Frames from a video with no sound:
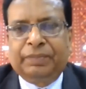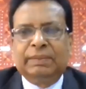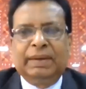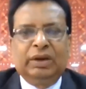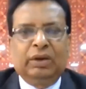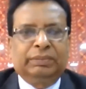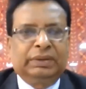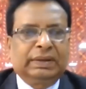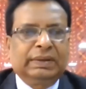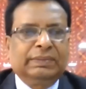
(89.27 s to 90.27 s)
The main
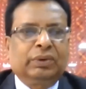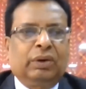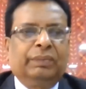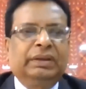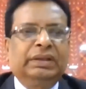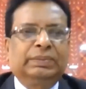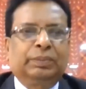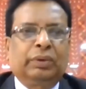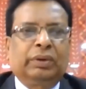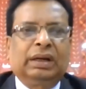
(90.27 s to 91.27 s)
objectives of this
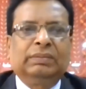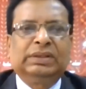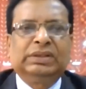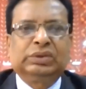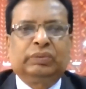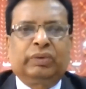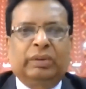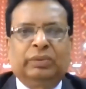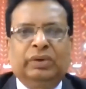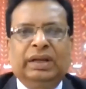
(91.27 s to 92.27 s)
program is to
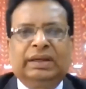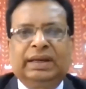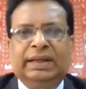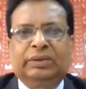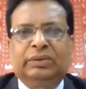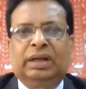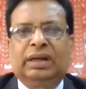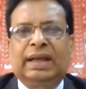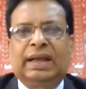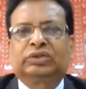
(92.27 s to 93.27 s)
formulate a
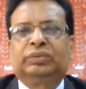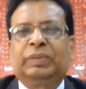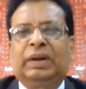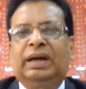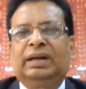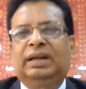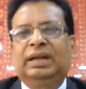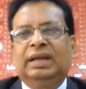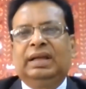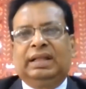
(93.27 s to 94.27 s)
regional action plan
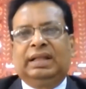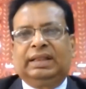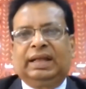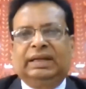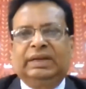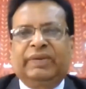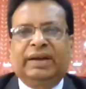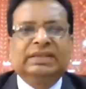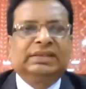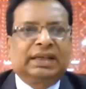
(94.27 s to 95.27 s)
that
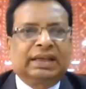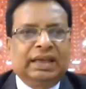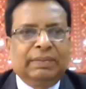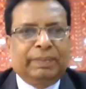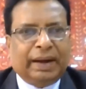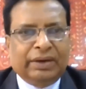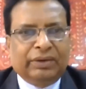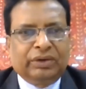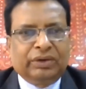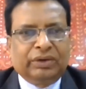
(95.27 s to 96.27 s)
defines the key
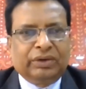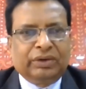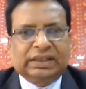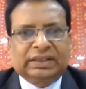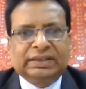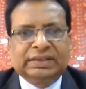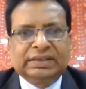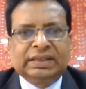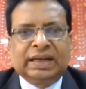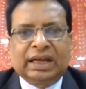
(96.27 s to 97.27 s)
priorities,
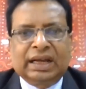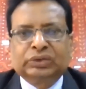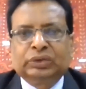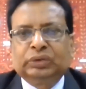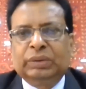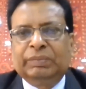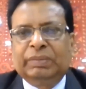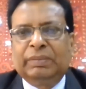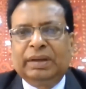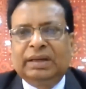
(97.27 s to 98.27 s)
strategies, and action to
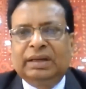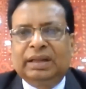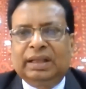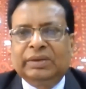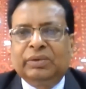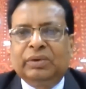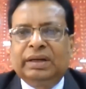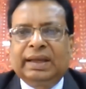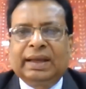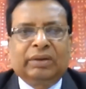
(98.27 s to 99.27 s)
implement the UN
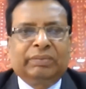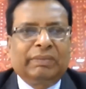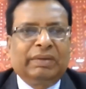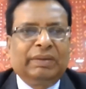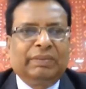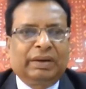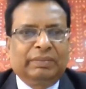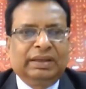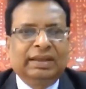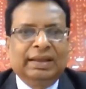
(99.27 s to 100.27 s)
Decade of Family
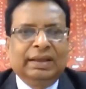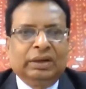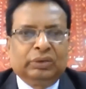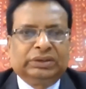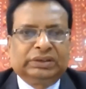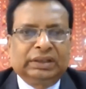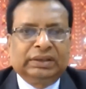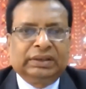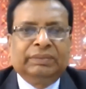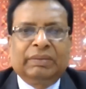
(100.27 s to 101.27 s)
Farming to
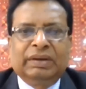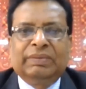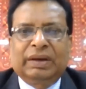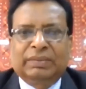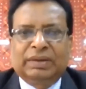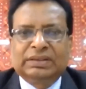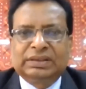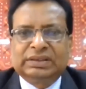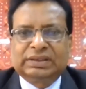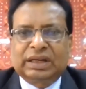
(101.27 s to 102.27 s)
strengthen family
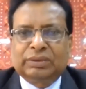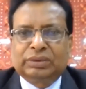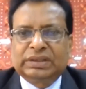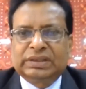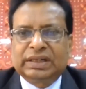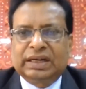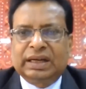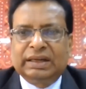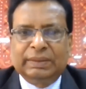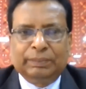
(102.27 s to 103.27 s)
farmers in South Asia
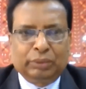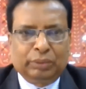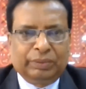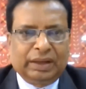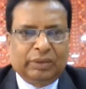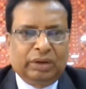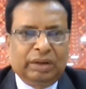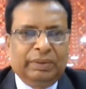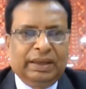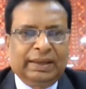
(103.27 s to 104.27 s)
and improve their
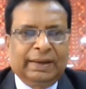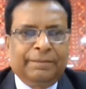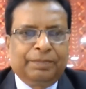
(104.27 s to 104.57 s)
well-being